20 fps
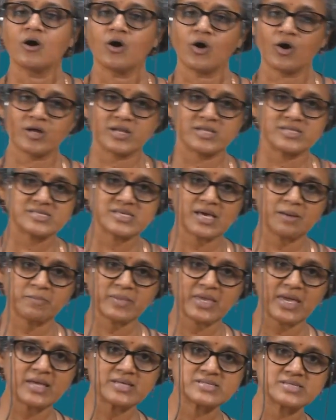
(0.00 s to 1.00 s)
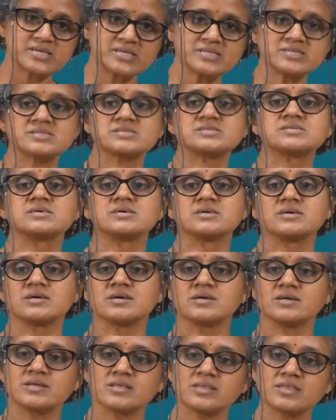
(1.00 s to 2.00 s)
Or in some cases
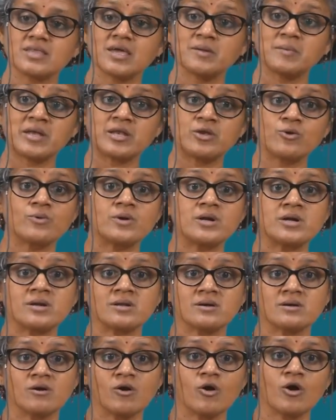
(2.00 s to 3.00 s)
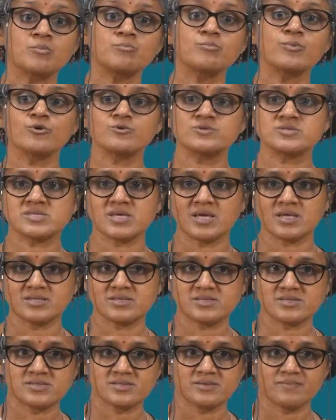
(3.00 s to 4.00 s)
they may do it on both
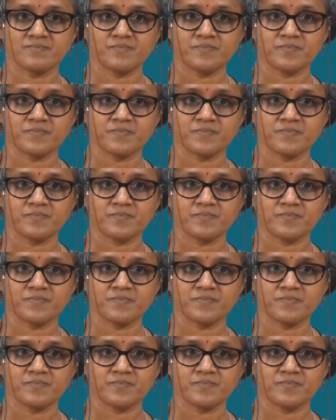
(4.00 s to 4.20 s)
sides.